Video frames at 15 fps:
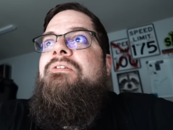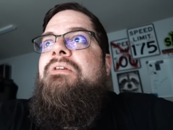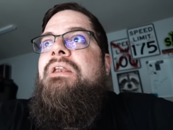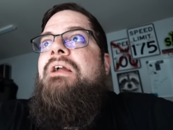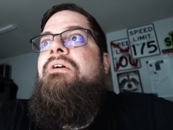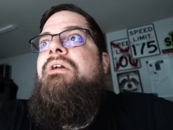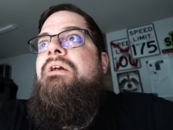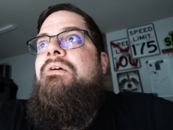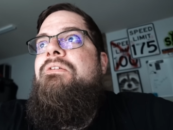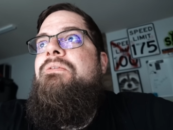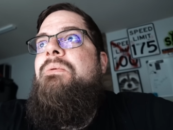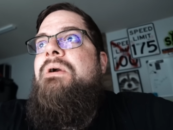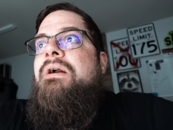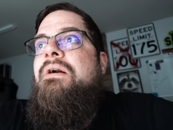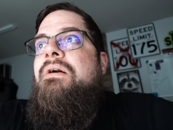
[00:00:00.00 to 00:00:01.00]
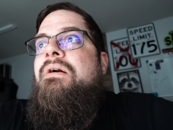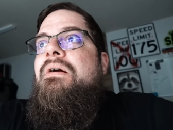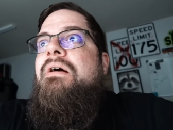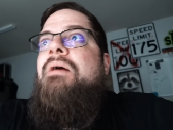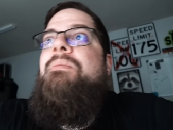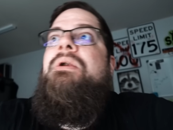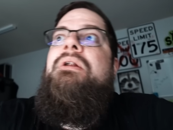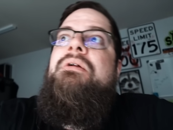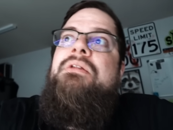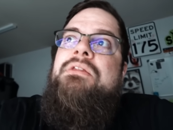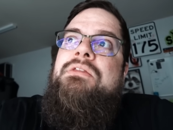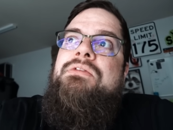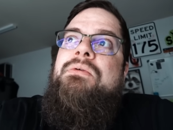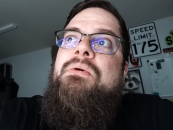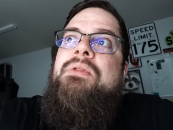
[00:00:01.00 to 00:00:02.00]
scenarios where I'm going to
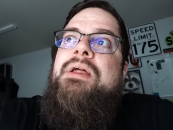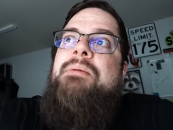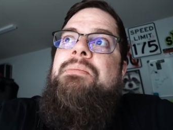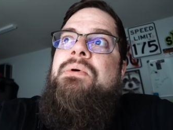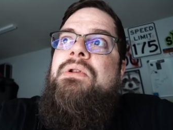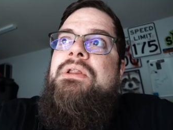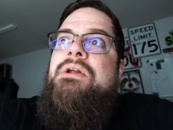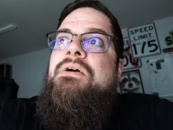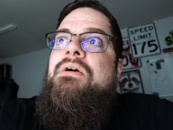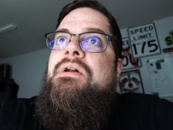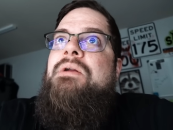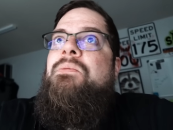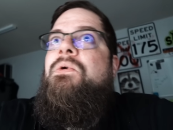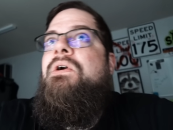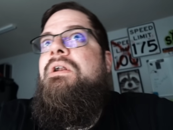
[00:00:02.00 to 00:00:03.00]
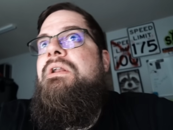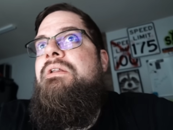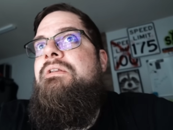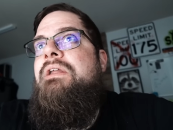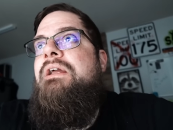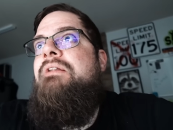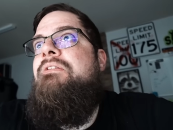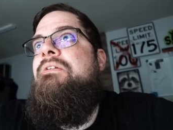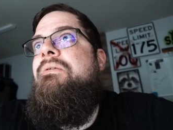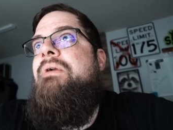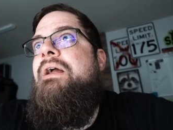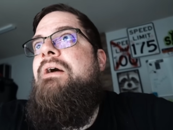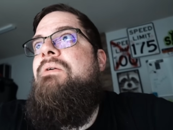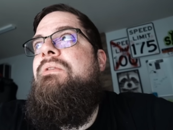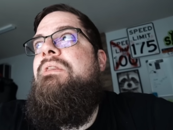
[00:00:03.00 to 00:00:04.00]
throw that pulley on and we're going to dance
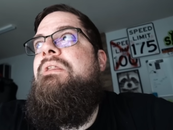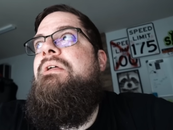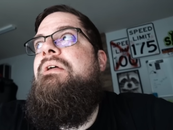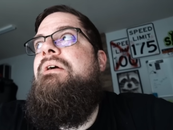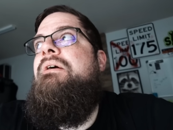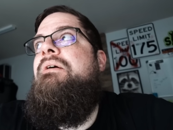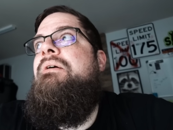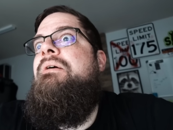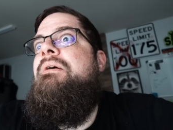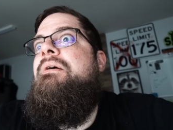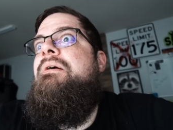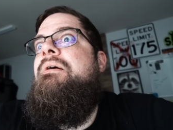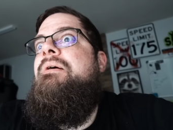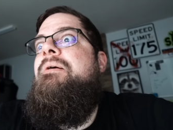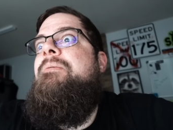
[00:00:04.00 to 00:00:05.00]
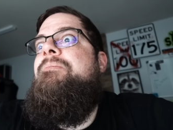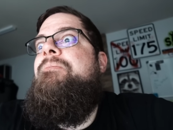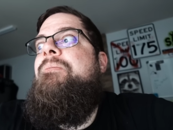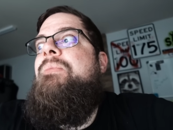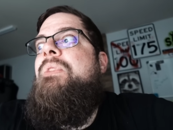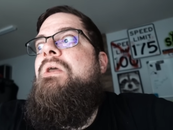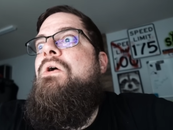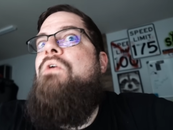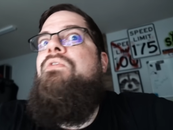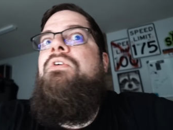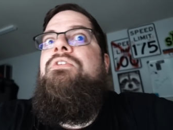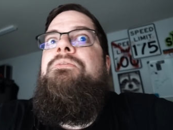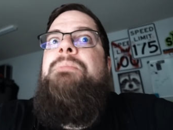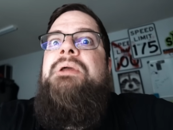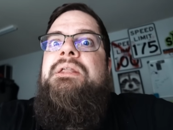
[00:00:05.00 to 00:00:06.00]
around the over
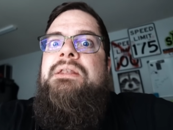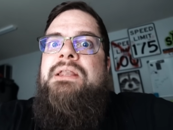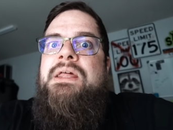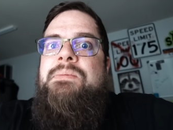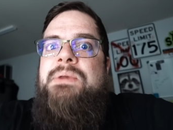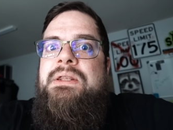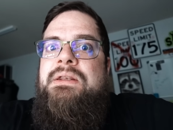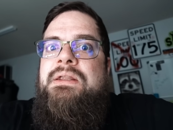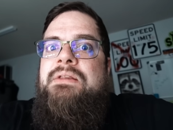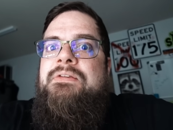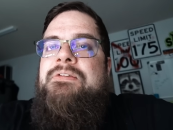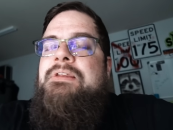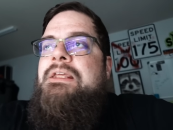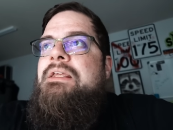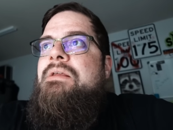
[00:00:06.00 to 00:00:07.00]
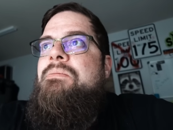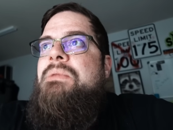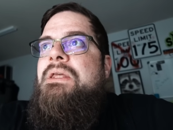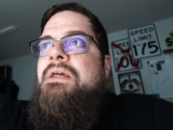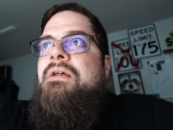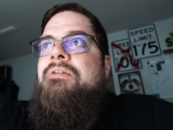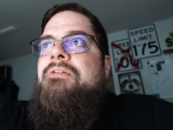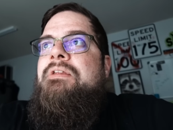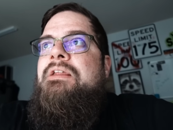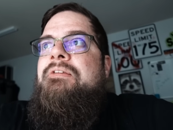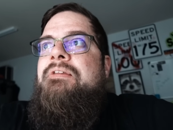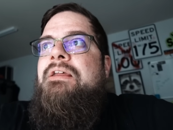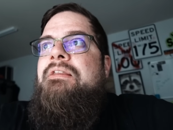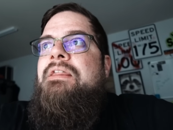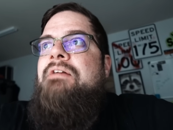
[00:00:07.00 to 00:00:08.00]
spin limit and see because he
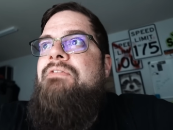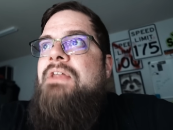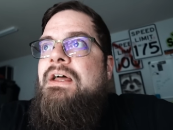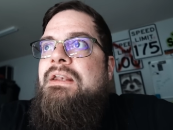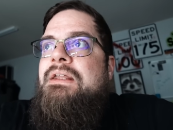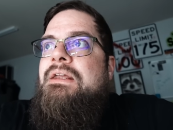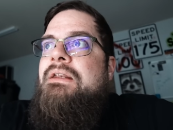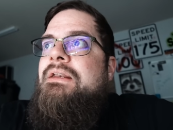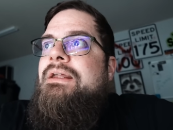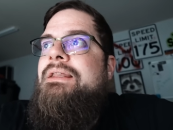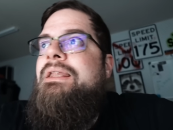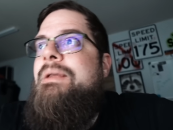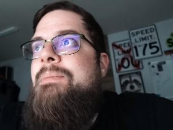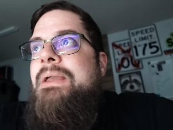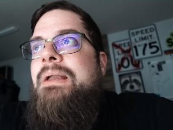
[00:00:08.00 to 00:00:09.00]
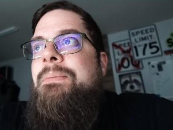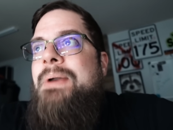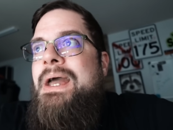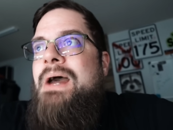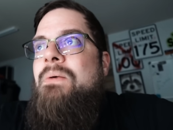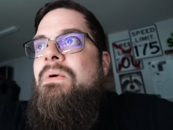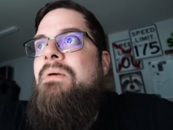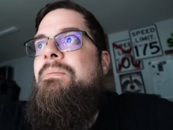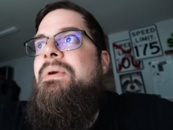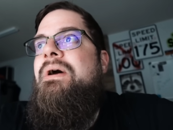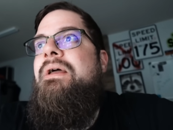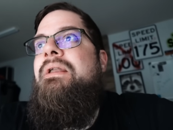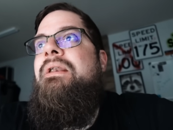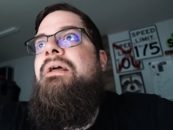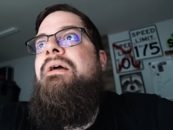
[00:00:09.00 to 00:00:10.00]
said they've done it and they make power,
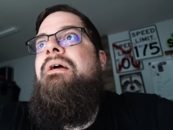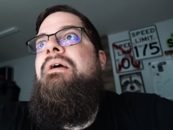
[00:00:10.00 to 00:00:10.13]
but